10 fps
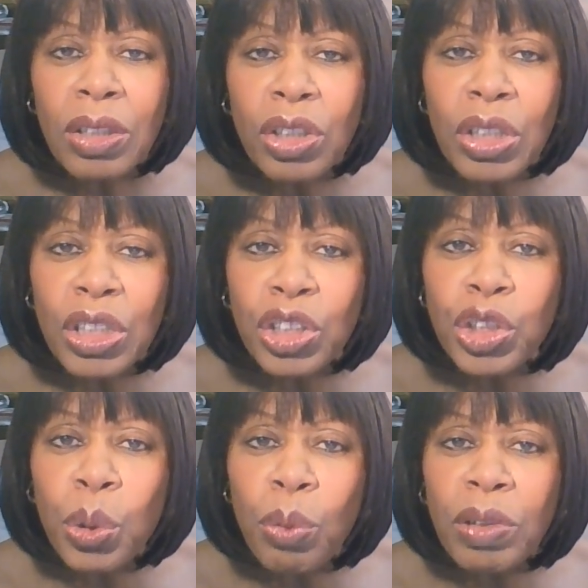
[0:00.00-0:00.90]

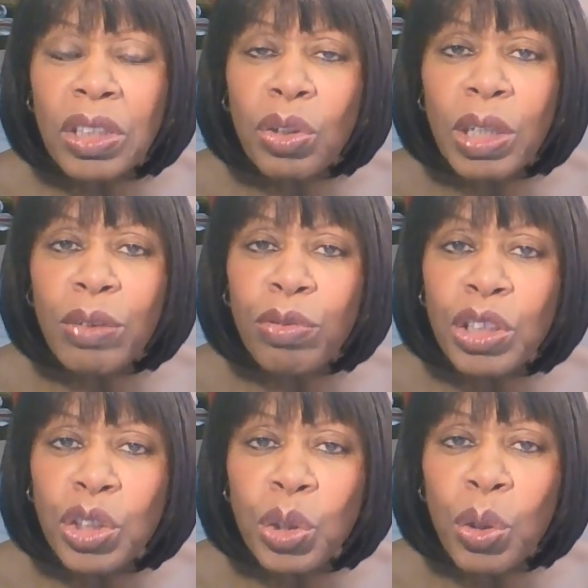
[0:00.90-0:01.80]
insurance, looking for
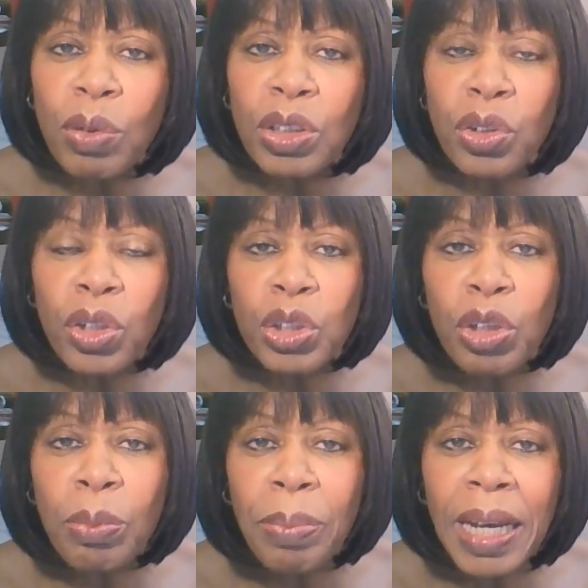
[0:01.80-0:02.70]
insurance on those
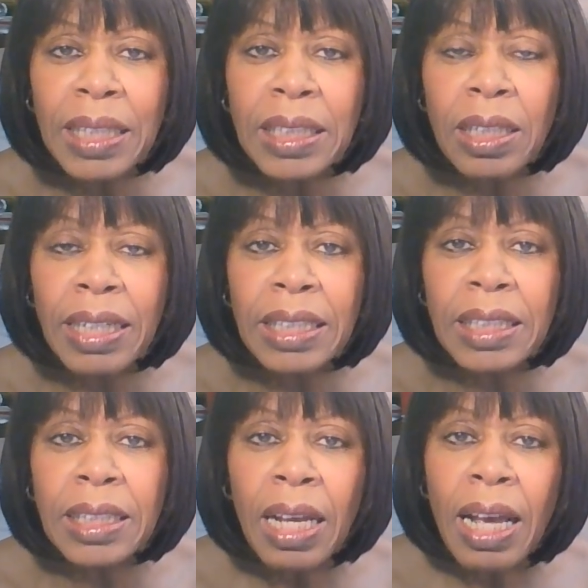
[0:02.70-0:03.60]
compare
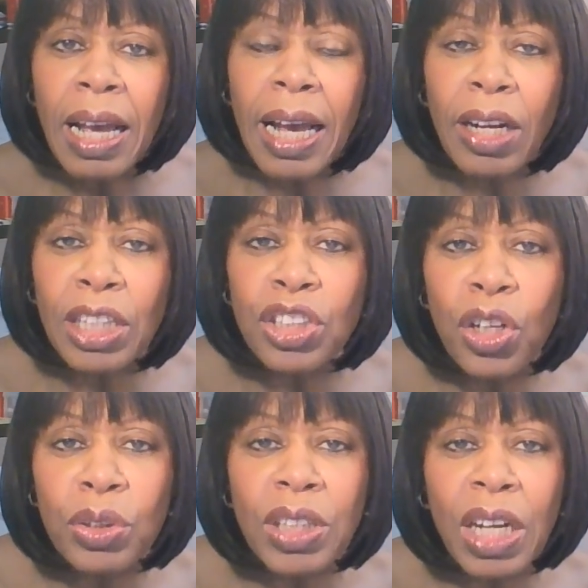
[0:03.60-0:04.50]
sites, and I
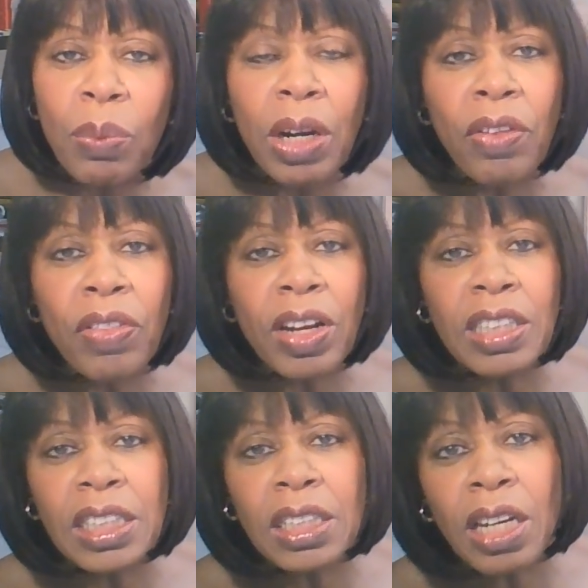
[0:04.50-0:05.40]
chose that one, and then
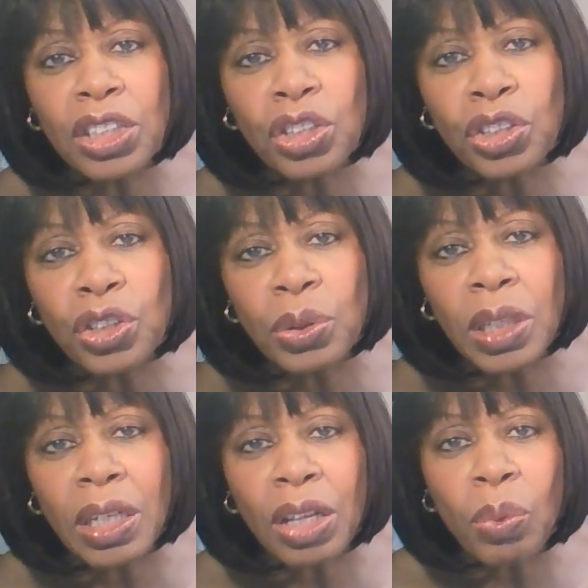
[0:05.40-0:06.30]
I decided to choose
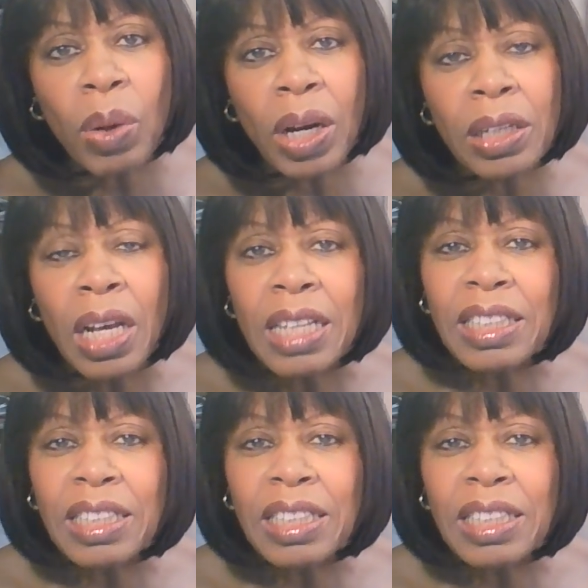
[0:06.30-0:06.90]
another one.